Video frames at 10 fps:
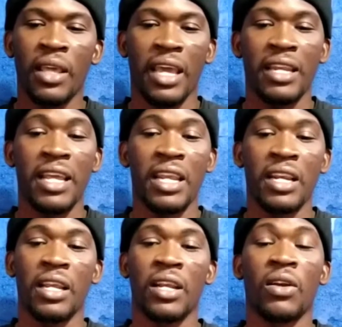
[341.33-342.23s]
And
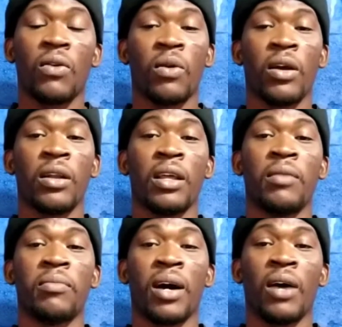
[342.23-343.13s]
then in other words,
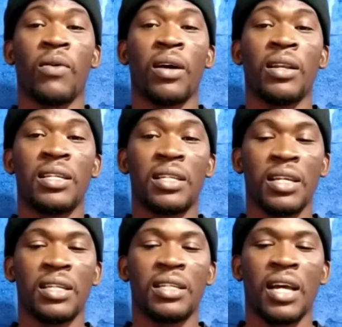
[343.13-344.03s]
in Patwa, this
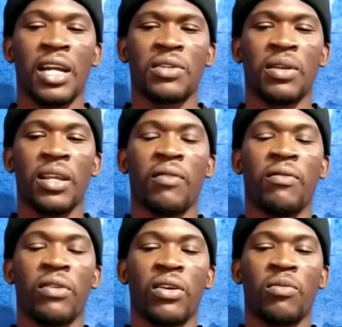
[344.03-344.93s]
is actually a
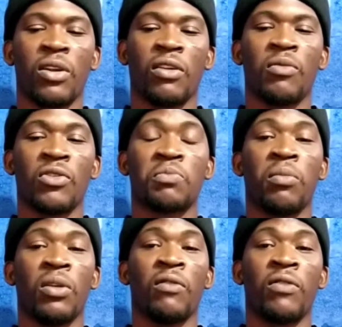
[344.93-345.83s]
verb, one of the most
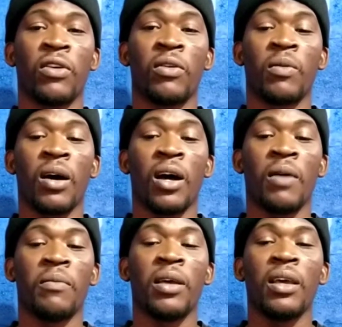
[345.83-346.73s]
popular verb
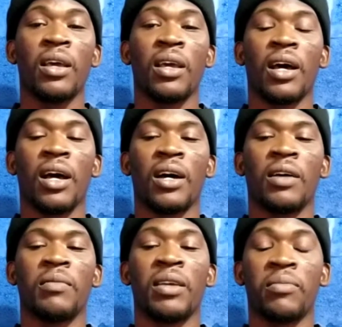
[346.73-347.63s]

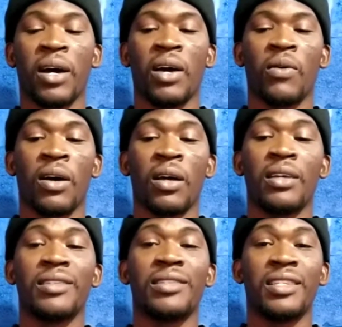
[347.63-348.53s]
in Patwa.
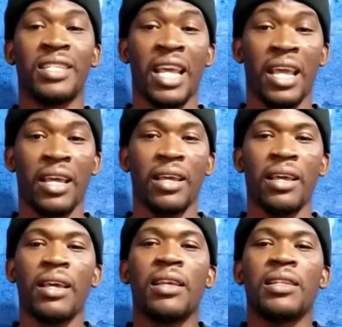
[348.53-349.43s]
De.
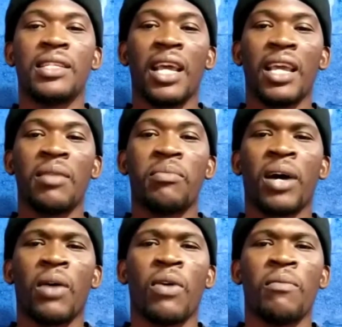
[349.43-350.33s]
De in
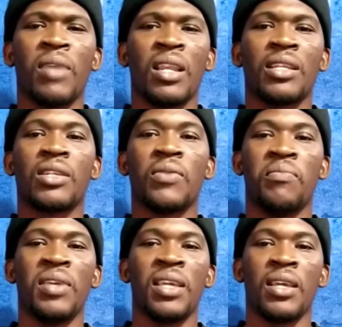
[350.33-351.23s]
Patwa means to
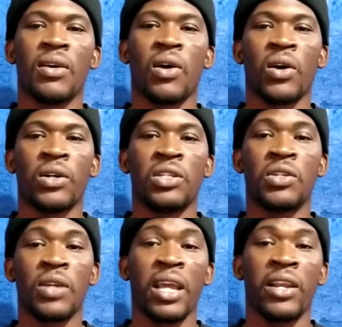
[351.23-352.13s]
be or
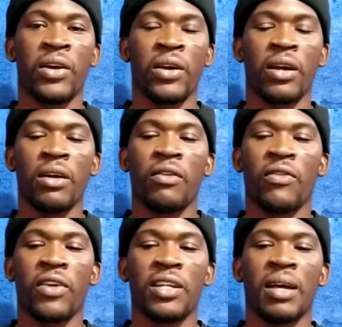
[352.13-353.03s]
together.
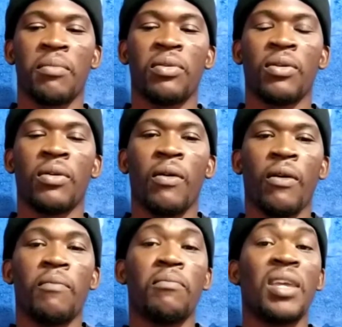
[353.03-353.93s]
For example,
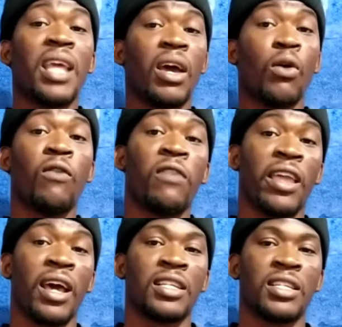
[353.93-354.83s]
me de over
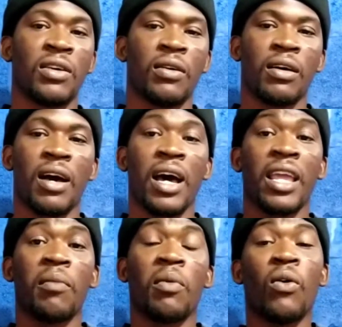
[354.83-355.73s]
yaso. I
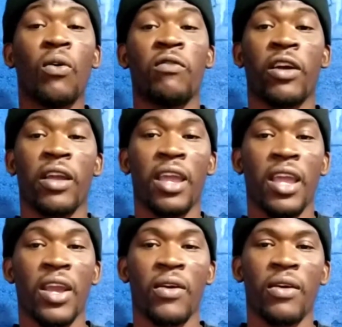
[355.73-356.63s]
am over
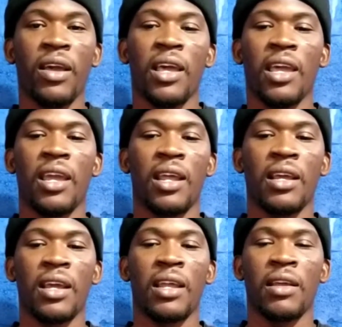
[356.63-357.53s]
here.
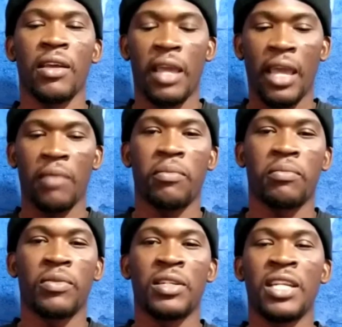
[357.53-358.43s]
De
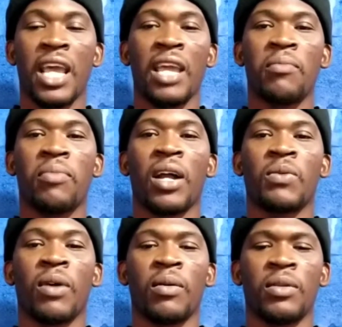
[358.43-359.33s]
in
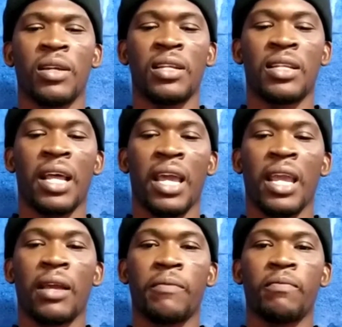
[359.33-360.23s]
Patwa is
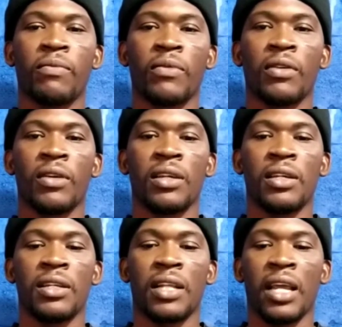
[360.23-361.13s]
like,
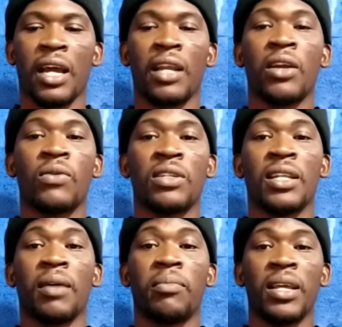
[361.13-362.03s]
it's like
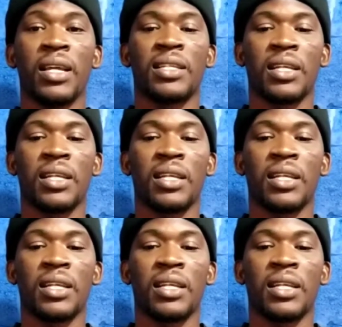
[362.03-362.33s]
announcing a place,